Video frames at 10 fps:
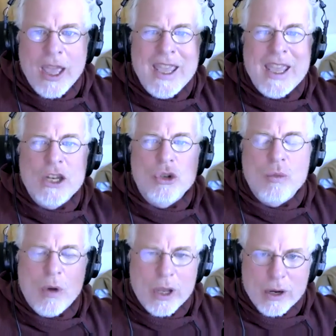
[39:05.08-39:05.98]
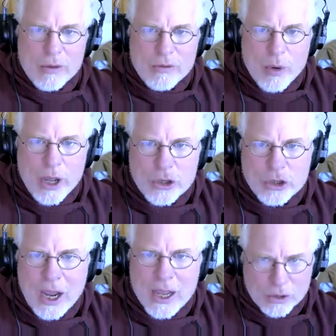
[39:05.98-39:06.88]
each one of
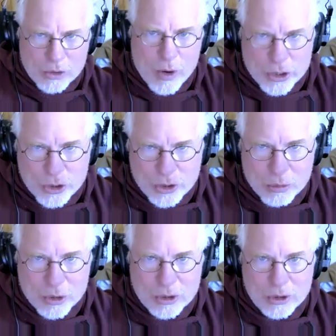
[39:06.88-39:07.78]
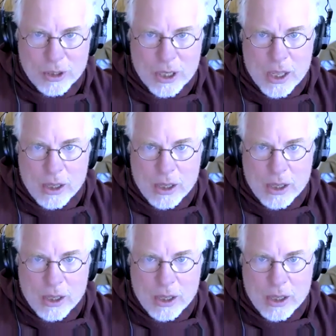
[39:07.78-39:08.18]
which has questionable